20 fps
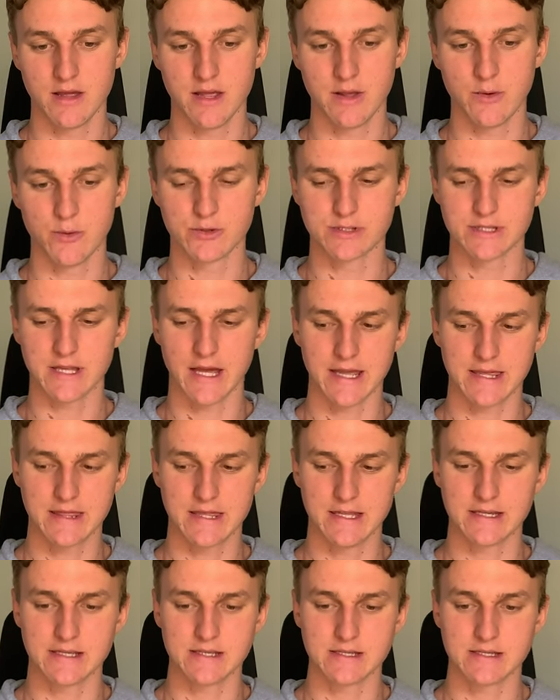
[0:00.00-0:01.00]
it was like
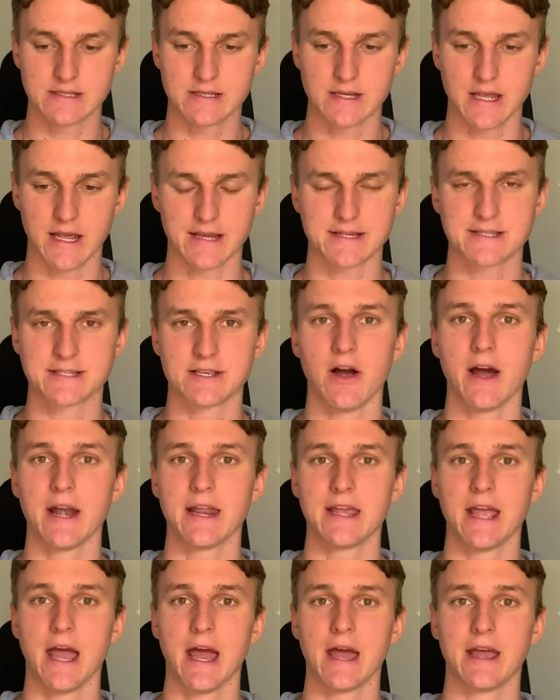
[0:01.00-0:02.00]
this
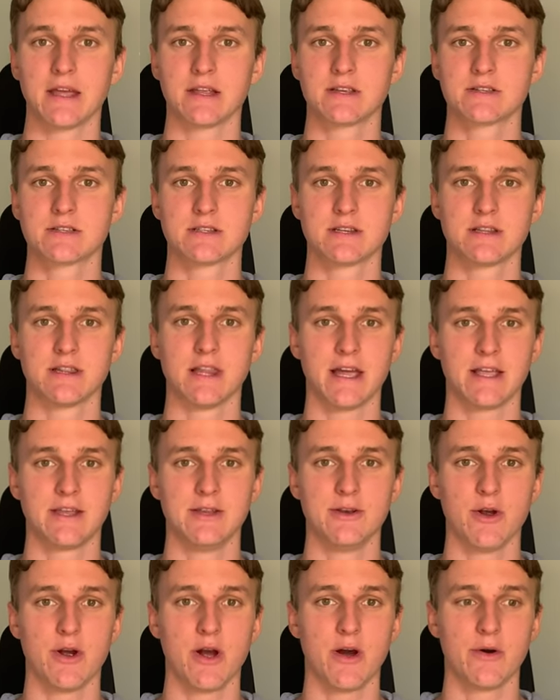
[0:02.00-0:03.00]
exciting angst. Like,
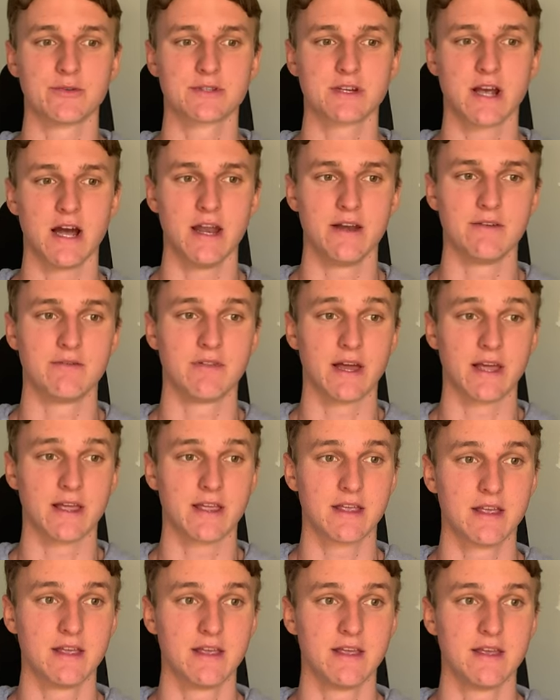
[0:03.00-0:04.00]
you know, I was kind of
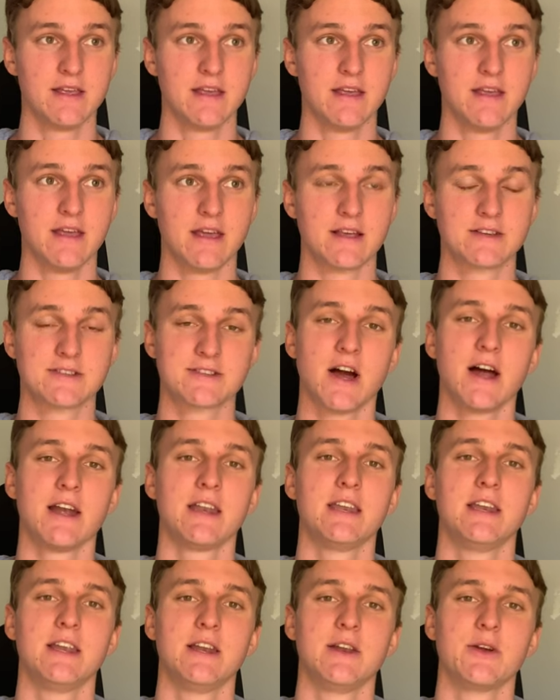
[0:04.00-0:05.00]
like
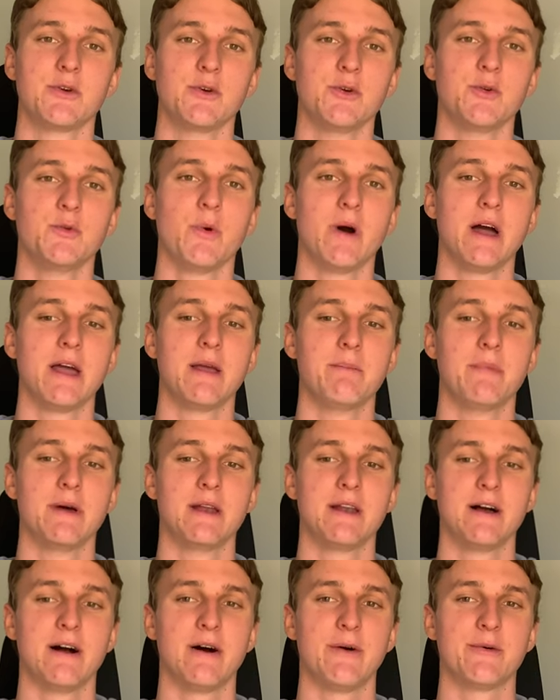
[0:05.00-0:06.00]
excited in a good way,
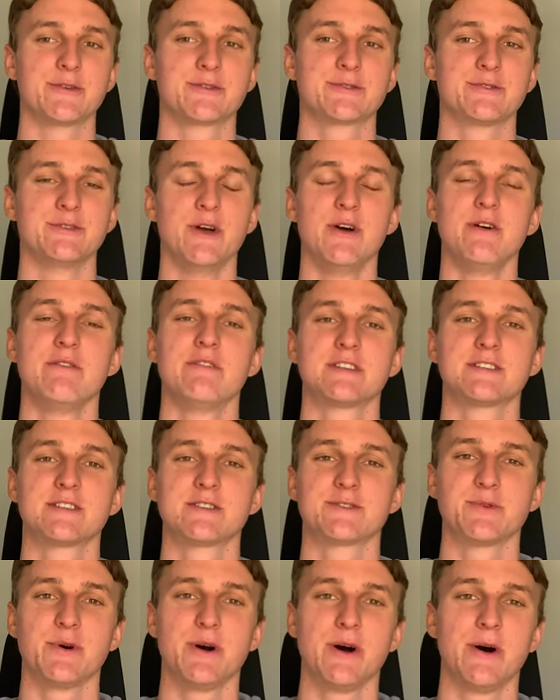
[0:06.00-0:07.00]
but I was nervous
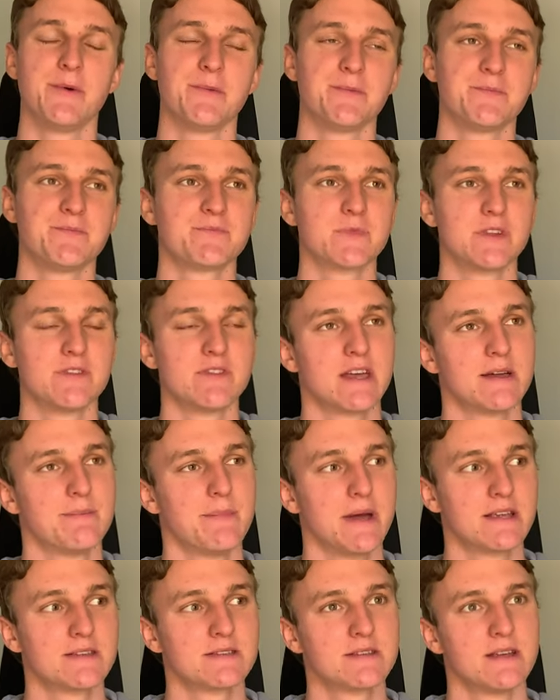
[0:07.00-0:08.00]
as well, if that
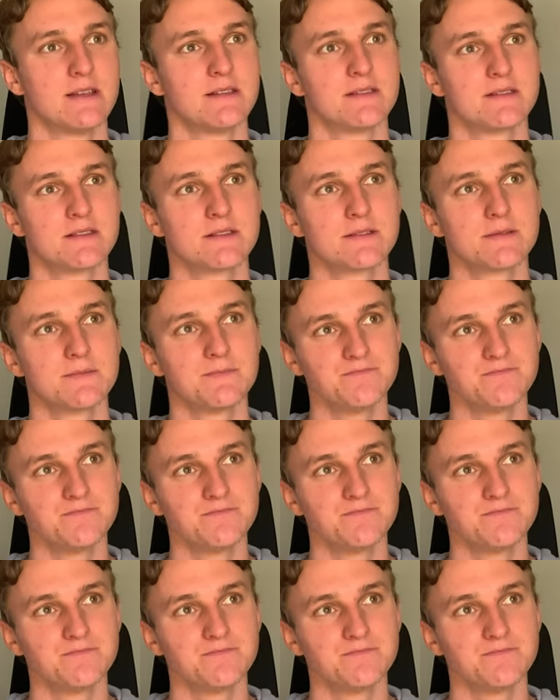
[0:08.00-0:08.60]
makes sense.